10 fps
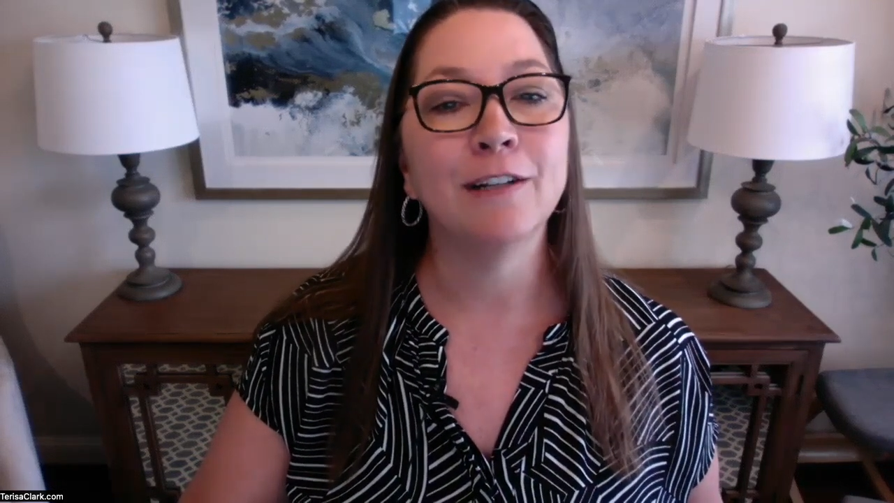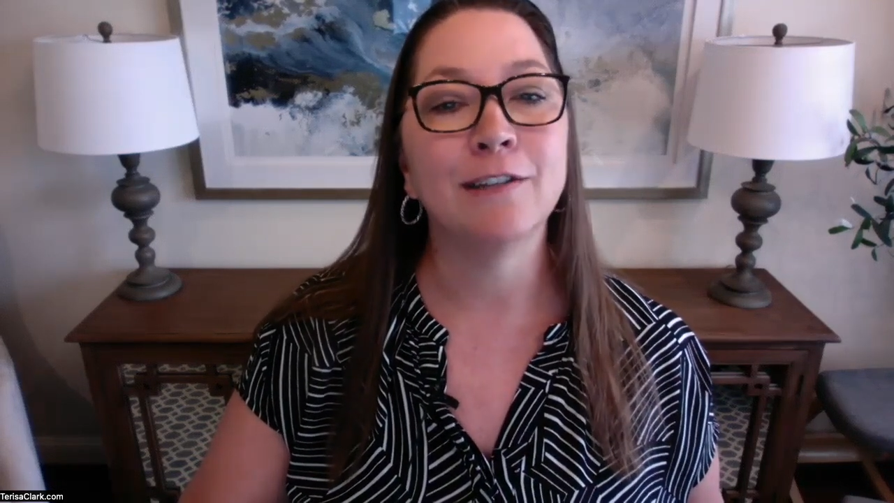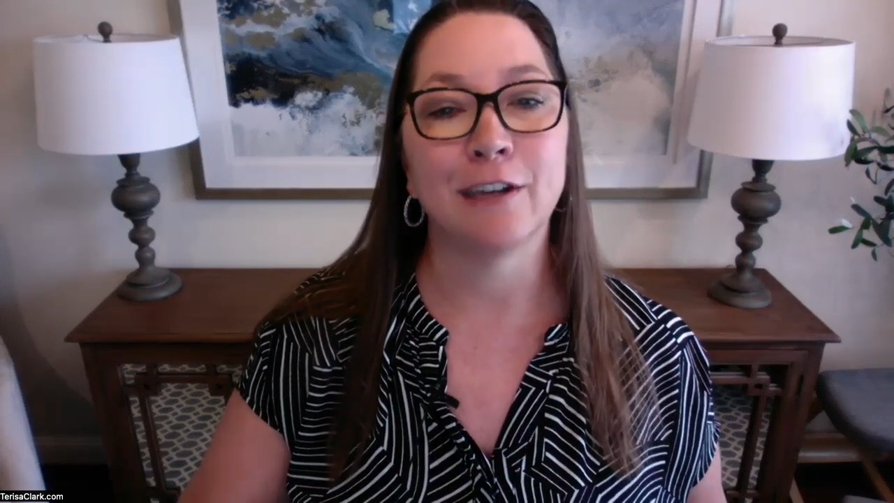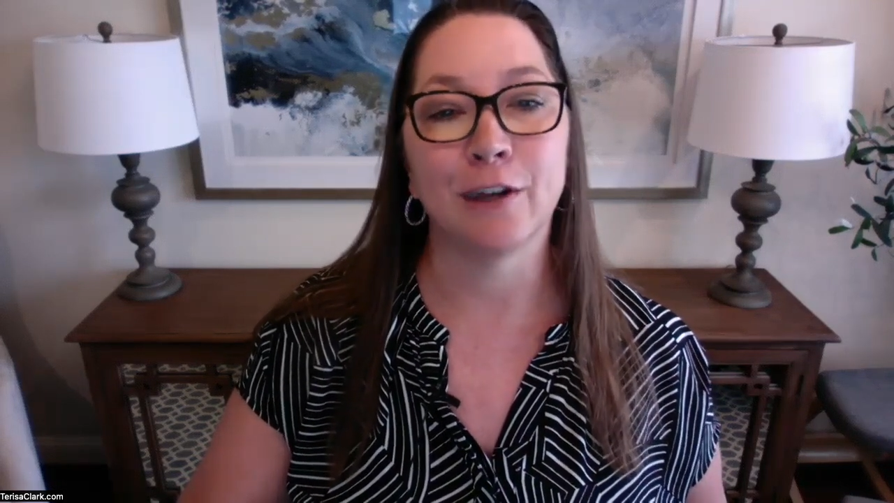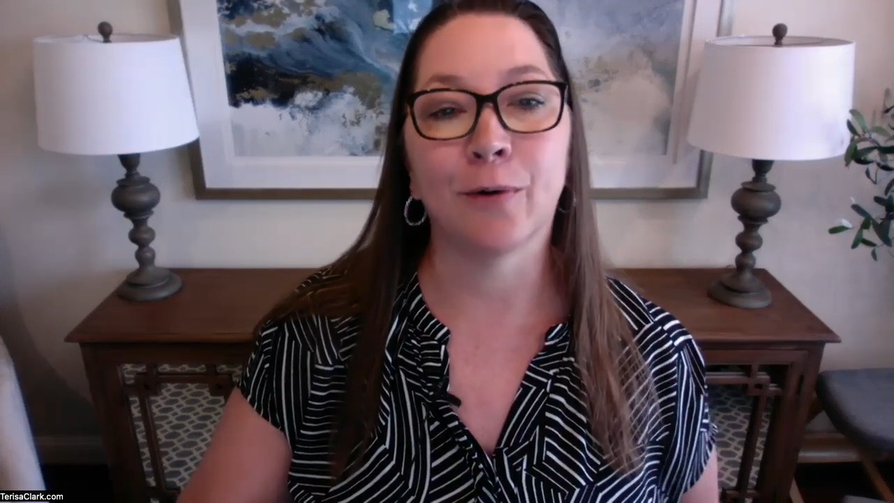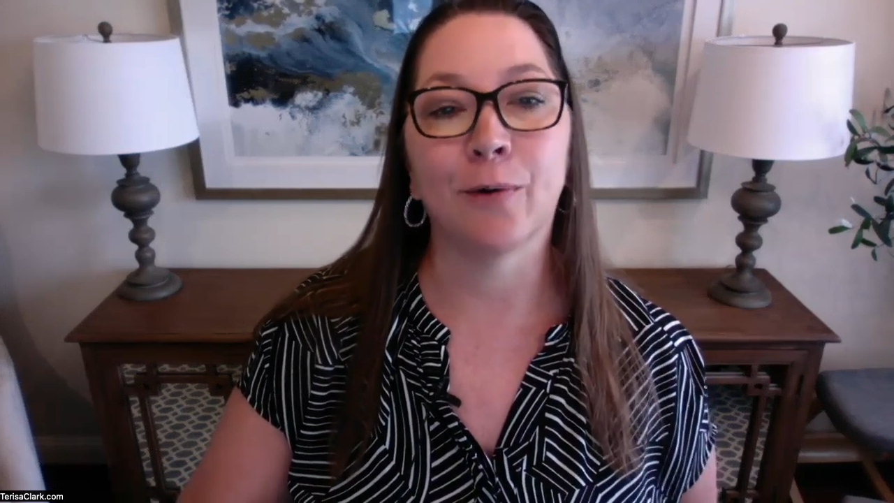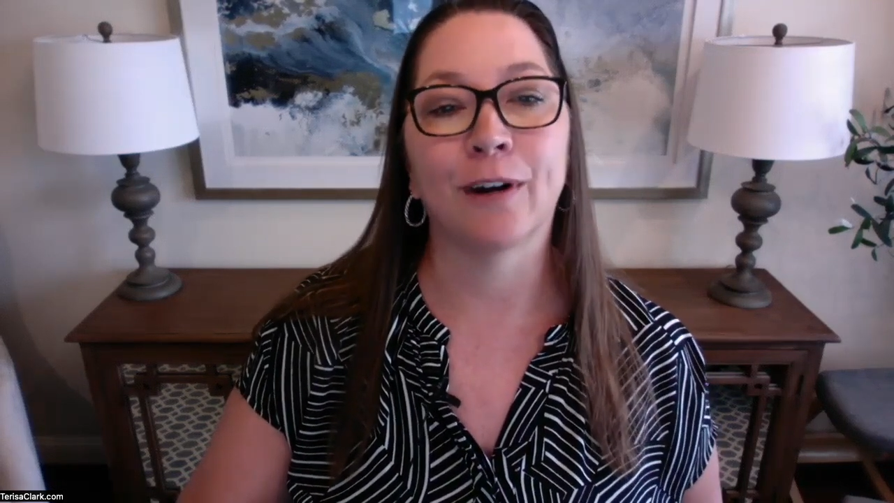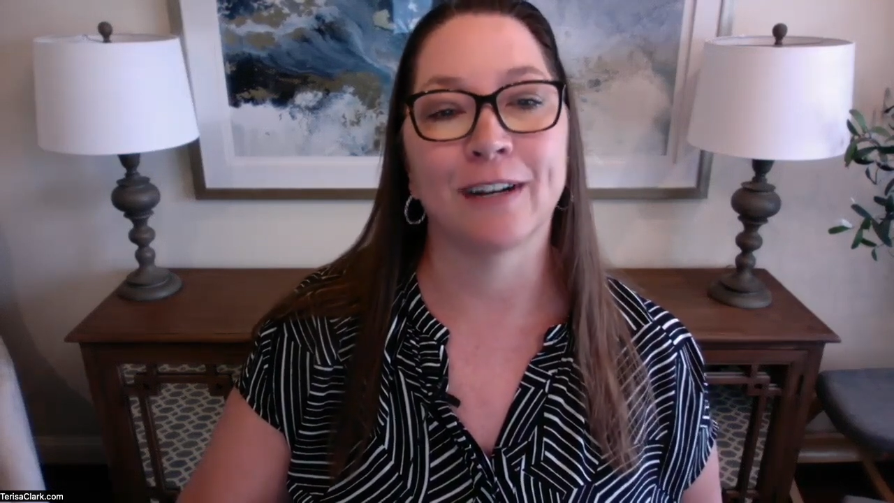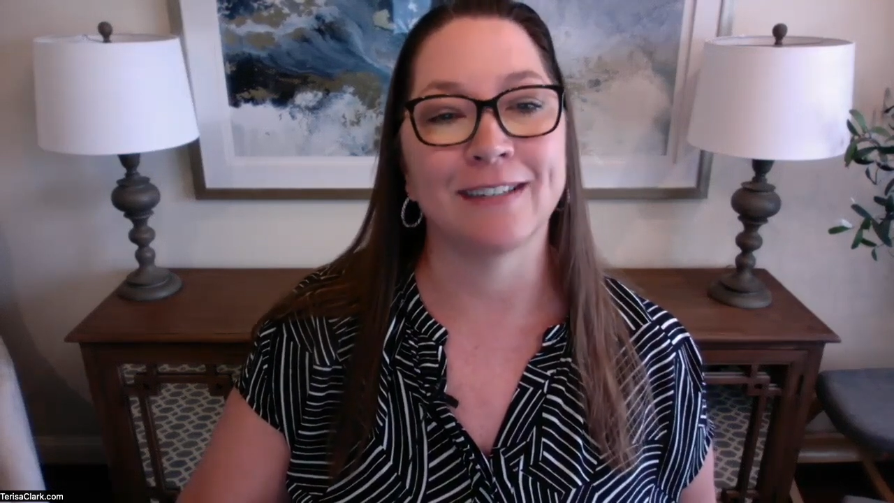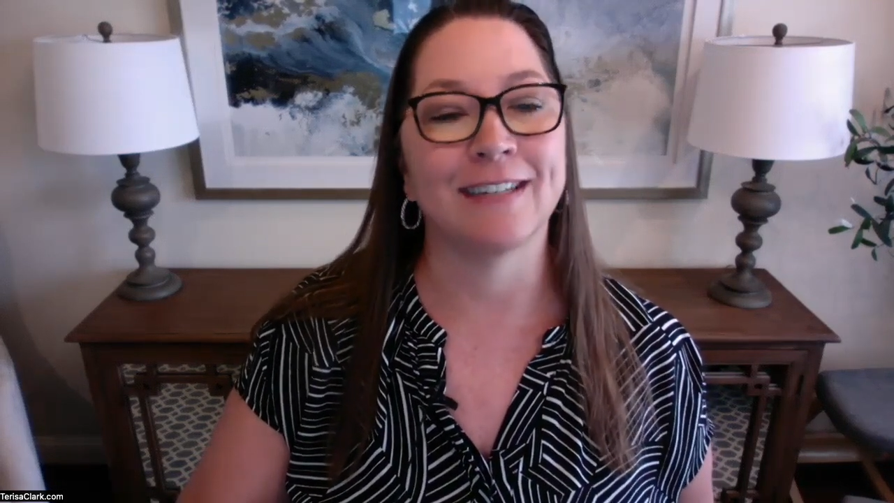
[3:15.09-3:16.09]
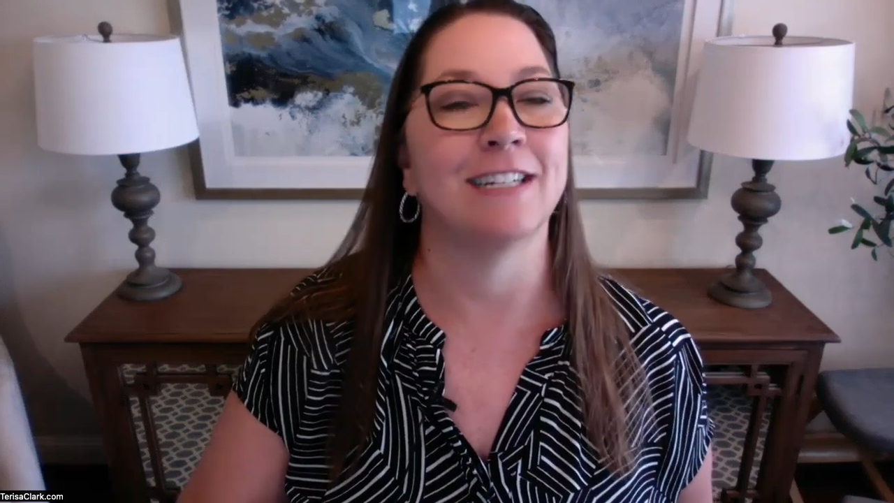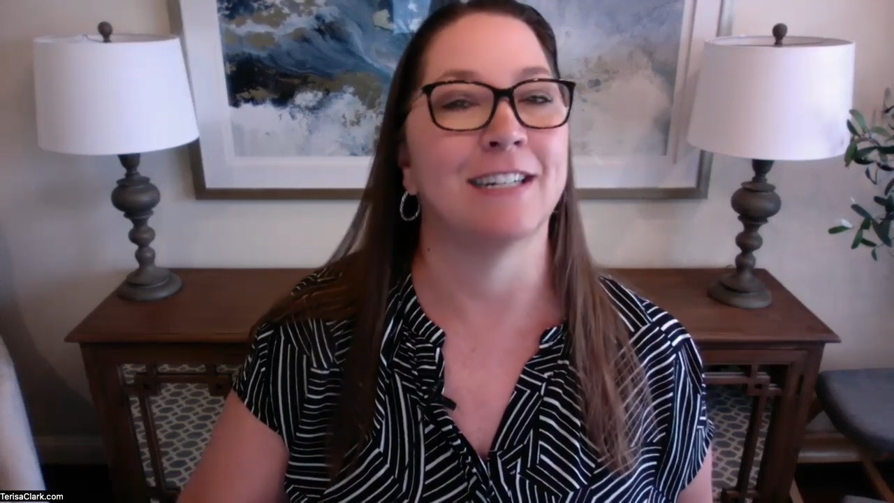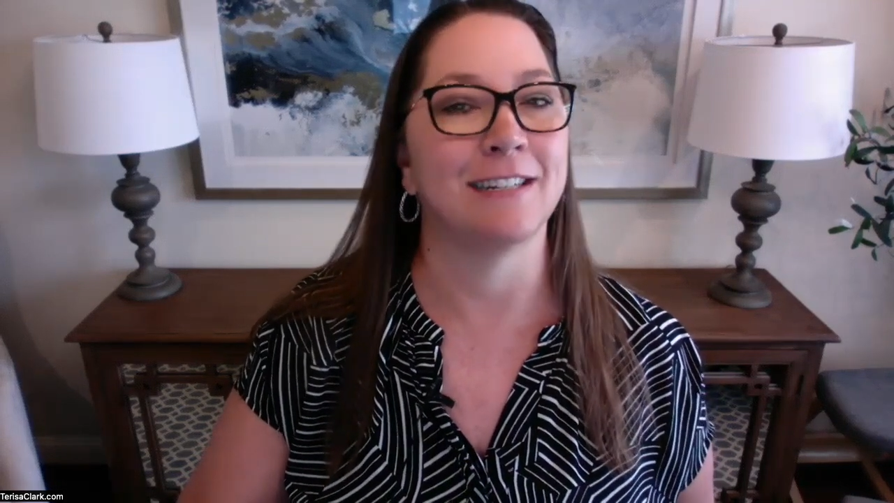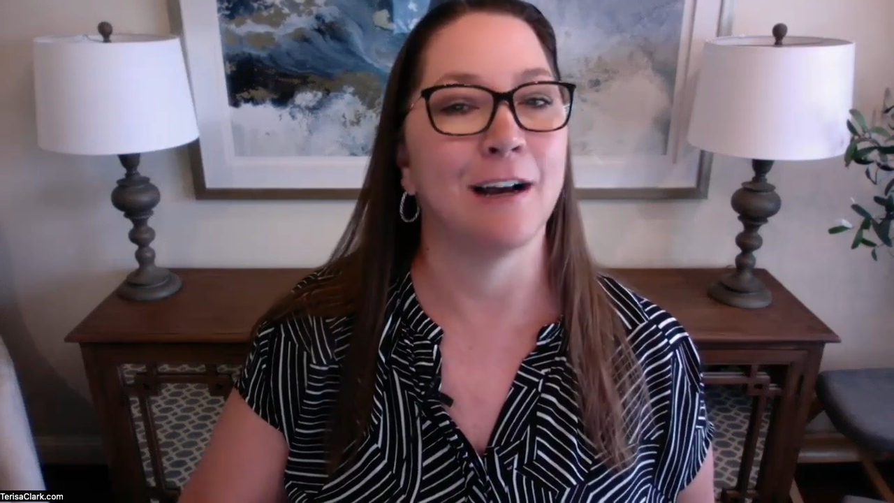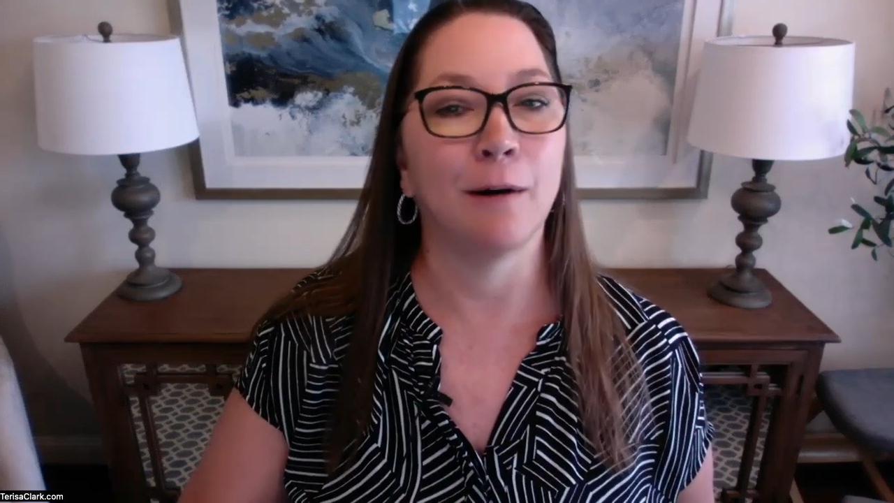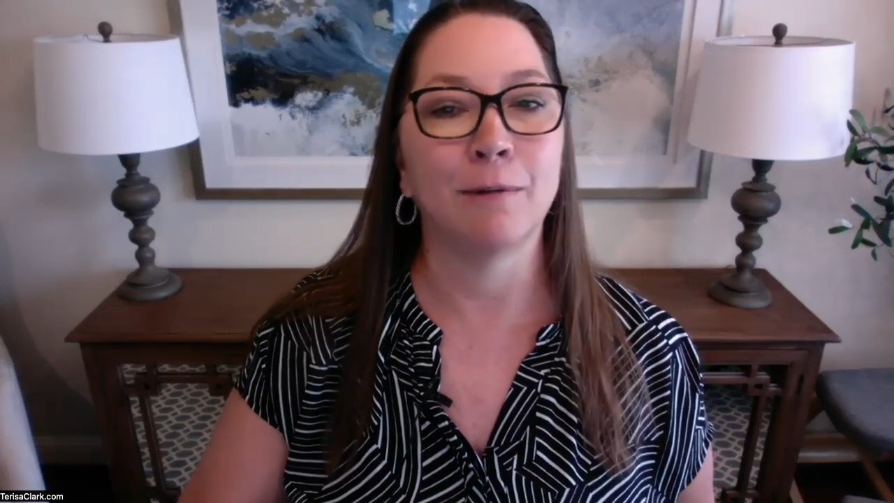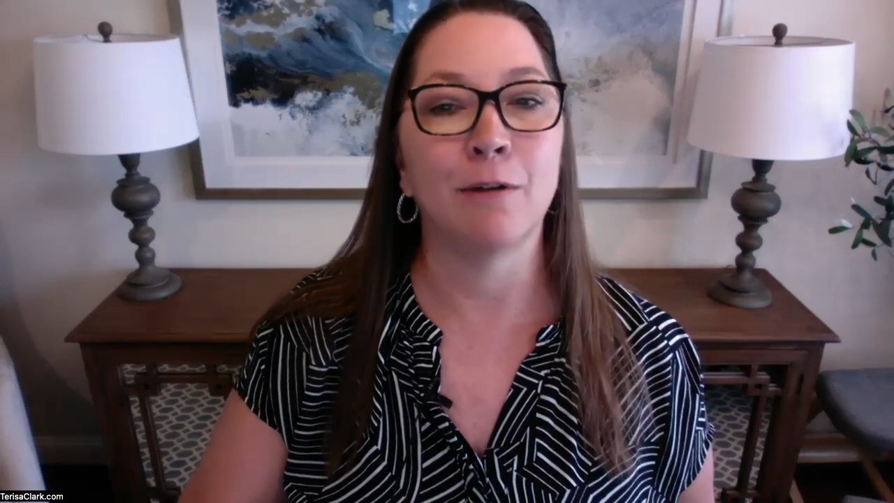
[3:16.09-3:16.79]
to your organization to help